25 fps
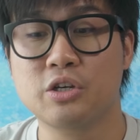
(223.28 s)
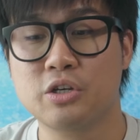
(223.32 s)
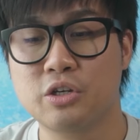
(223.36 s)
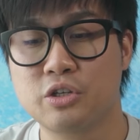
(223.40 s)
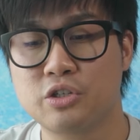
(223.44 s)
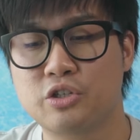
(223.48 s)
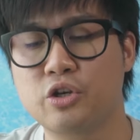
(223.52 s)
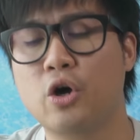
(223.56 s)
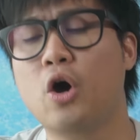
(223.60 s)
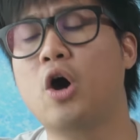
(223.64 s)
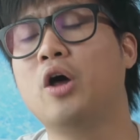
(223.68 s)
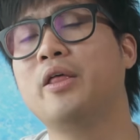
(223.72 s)

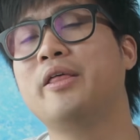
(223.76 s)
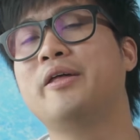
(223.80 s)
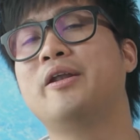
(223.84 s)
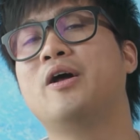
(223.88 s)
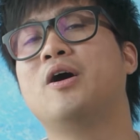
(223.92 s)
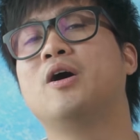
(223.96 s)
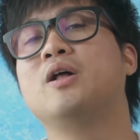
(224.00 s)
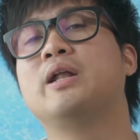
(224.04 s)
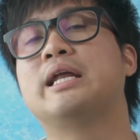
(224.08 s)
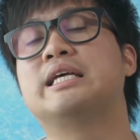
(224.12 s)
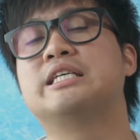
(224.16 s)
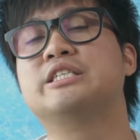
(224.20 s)
So all in
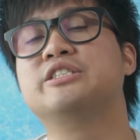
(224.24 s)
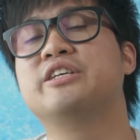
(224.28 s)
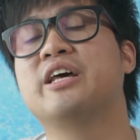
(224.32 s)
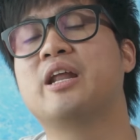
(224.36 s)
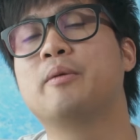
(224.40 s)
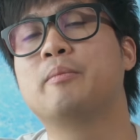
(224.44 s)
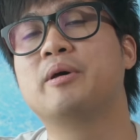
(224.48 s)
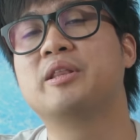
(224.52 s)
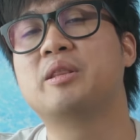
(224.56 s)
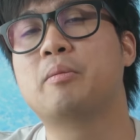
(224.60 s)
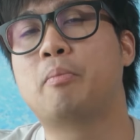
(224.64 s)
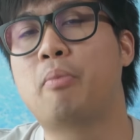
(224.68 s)
all, ladies and
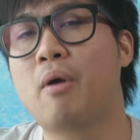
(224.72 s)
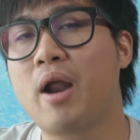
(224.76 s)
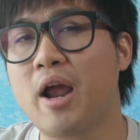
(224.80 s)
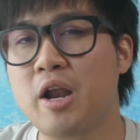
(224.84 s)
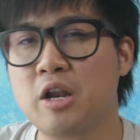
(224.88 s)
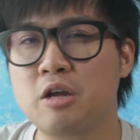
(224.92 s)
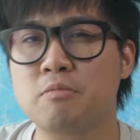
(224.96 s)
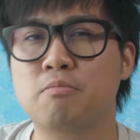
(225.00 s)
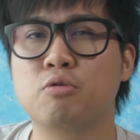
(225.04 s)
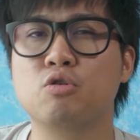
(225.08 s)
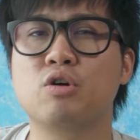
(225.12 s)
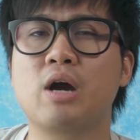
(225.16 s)
gentlemen, the
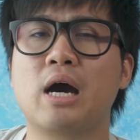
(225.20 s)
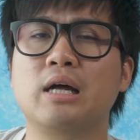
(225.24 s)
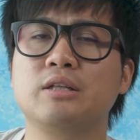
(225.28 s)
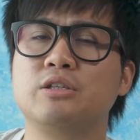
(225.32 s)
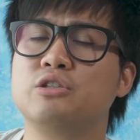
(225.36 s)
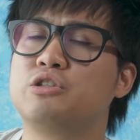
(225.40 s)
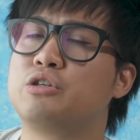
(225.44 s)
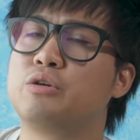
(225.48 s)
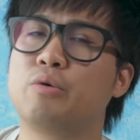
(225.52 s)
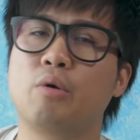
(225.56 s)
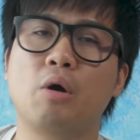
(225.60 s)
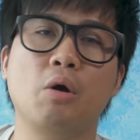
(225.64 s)
brand new
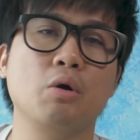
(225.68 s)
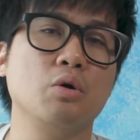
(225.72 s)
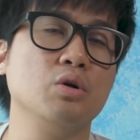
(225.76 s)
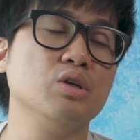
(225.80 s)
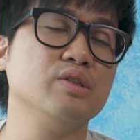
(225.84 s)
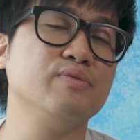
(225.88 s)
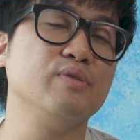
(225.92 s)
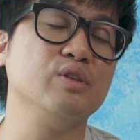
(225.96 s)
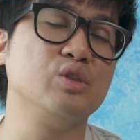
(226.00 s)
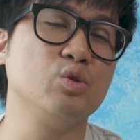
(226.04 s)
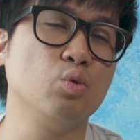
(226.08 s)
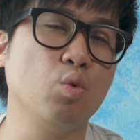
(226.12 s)
Bugatti Chiron
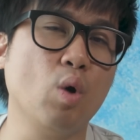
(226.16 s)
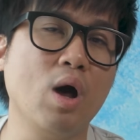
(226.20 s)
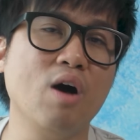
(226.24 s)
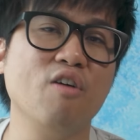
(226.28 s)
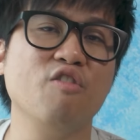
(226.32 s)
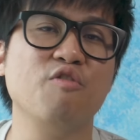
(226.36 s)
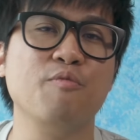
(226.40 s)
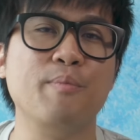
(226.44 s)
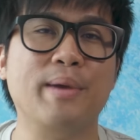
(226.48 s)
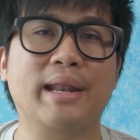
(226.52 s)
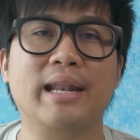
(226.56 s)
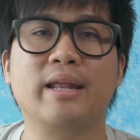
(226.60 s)
goes for
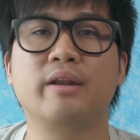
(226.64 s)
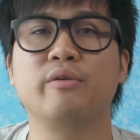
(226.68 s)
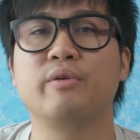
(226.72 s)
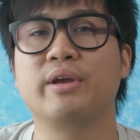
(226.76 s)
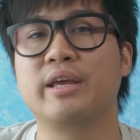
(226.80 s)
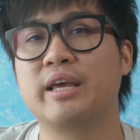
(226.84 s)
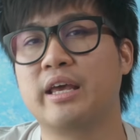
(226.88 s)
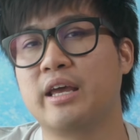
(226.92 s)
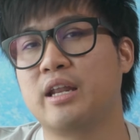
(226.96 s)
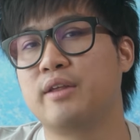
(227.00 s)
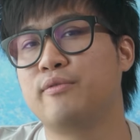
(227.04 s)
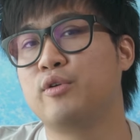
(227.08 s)
12 million
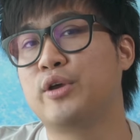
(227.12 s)
ringgit.